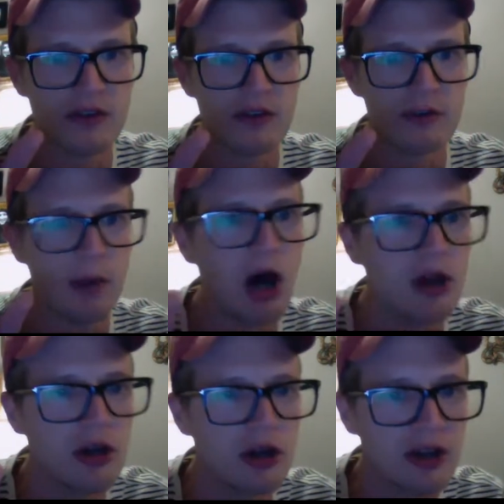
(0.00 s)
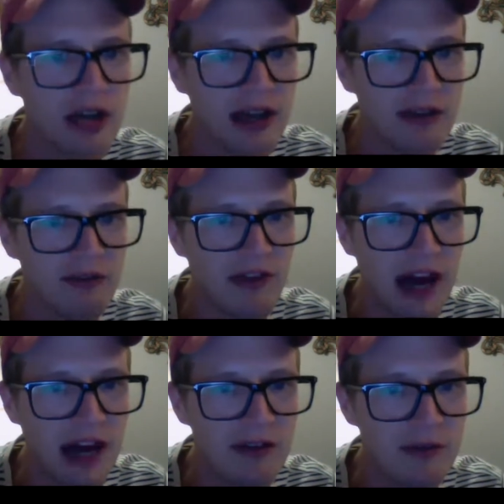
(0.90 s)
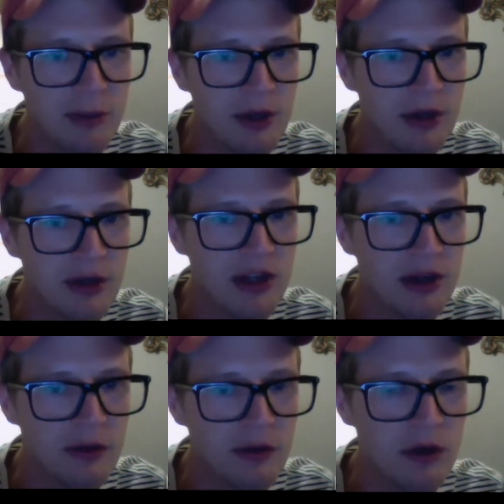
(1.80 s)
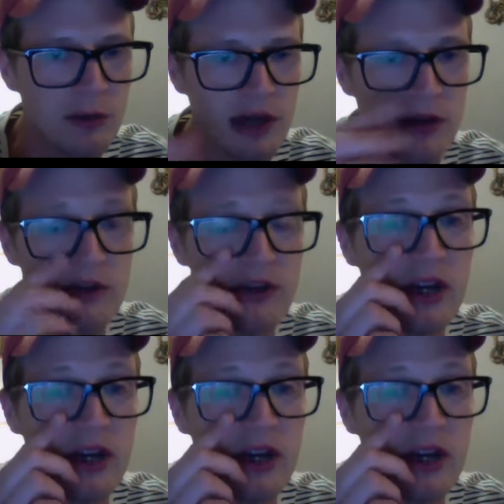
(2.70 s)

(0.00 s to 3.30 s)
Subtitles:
smaller, like 5 milliliter roller bottles.